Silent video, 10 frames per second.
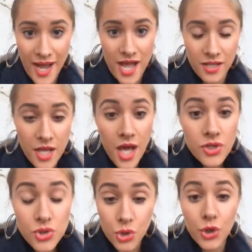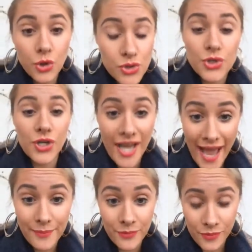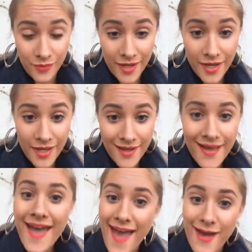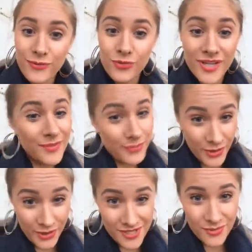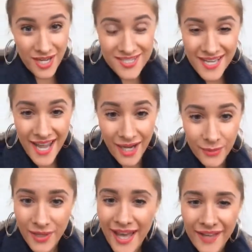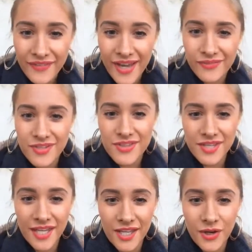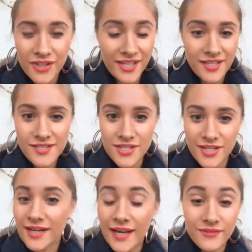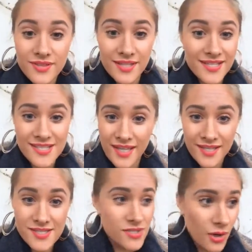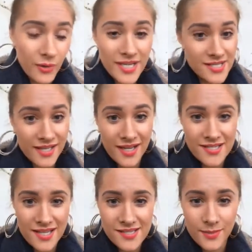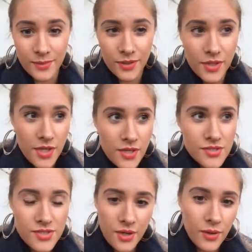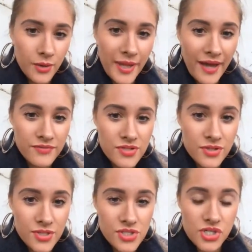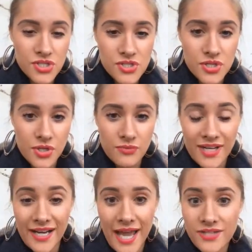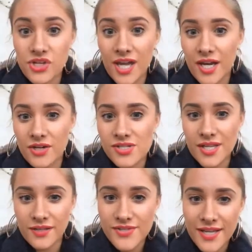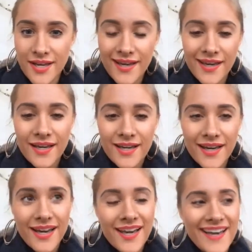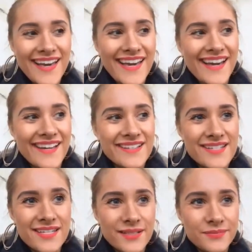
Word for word: mile to go to library and read books. Whereas now we have everything on internet. Everything is so easily accessible. So all we have to do is just to really educate ourselves. And